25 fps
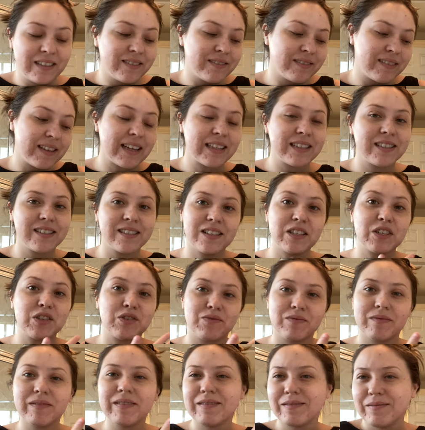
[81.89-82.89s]
that's the,
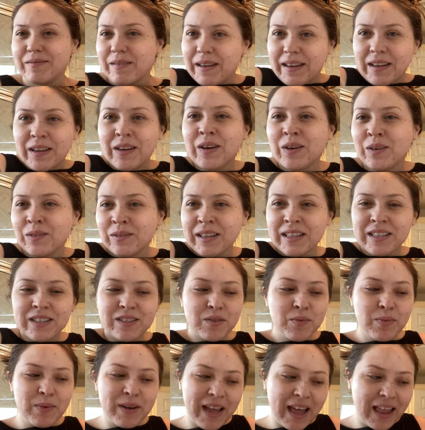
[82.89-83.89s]
you know, that's the
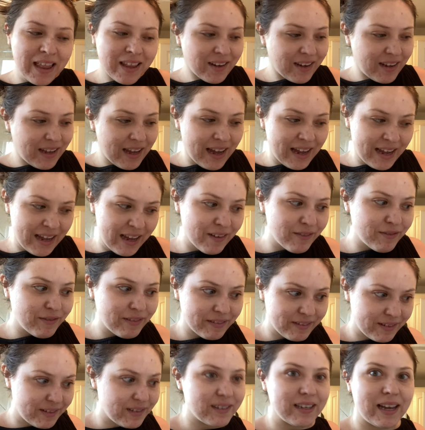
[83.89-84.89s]
reality. I
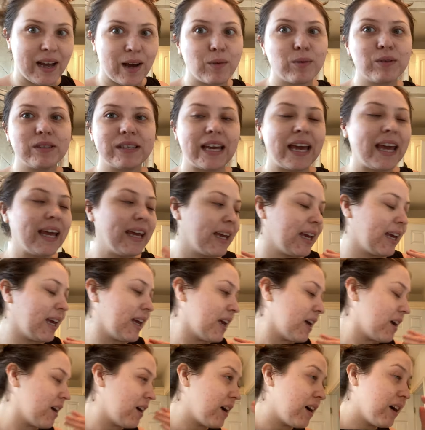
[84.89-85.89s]
have towels hanging.
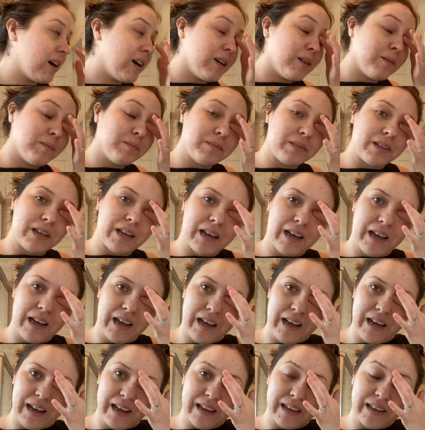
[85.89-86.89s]

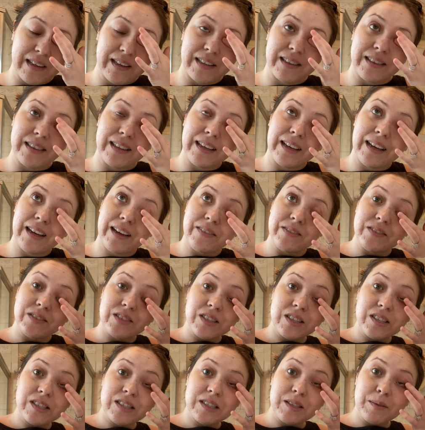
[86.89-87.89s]
I think I have
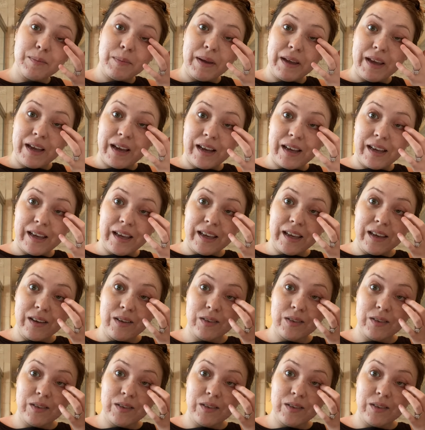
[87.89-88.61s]
dust in my eye.